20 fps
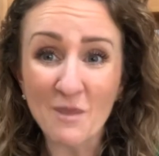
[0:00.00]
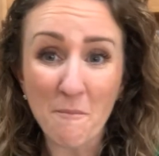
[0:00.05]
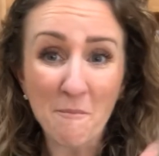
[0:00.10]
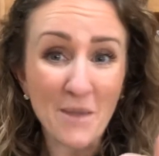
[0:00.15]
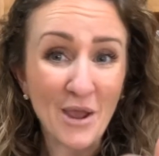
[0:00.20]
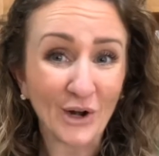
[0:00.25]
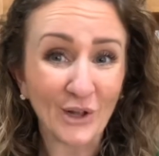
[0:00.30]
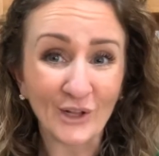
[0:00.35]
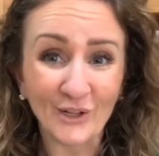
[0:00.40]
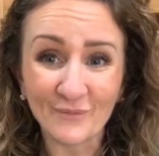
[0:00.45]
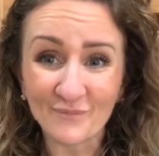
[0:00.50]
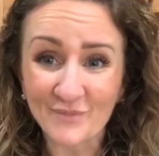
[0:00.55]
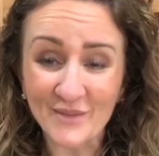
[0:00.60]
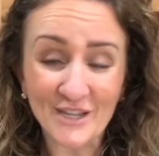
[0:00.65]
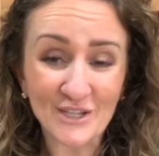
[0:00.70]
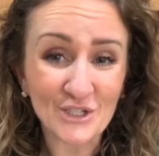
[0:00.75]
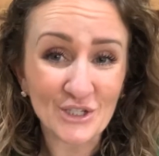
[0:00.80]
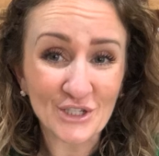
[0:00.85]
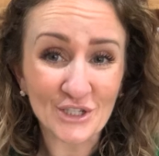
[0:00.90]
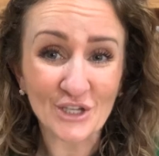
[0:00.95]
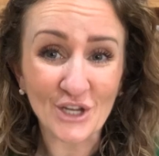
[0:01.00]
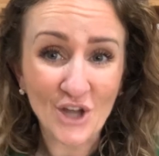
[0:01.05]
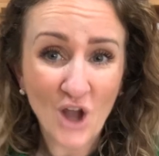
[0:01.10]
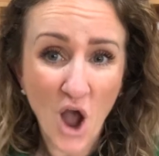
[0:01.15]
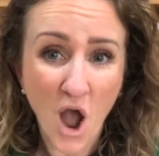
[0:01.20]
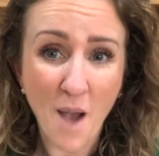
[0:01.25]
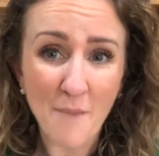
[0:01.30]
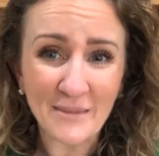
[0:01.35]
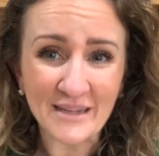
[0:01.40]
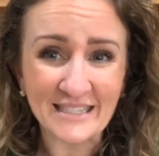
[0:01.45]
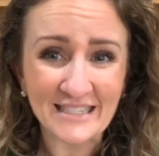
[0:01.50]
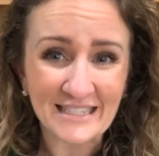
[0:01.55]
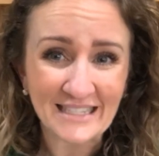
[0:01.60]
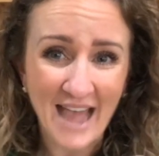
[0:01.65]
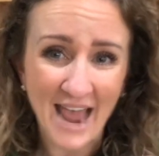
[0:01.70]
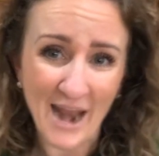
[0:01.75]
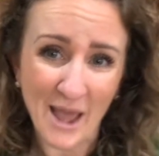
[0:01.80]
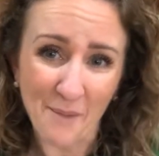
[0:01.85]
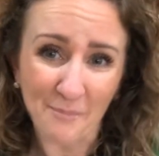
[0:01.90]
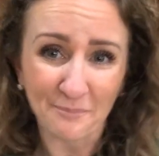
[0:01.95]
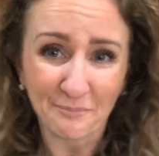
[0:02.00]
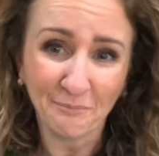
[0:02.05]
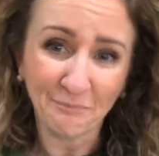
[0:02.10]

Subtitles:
middle. It's just a common setup.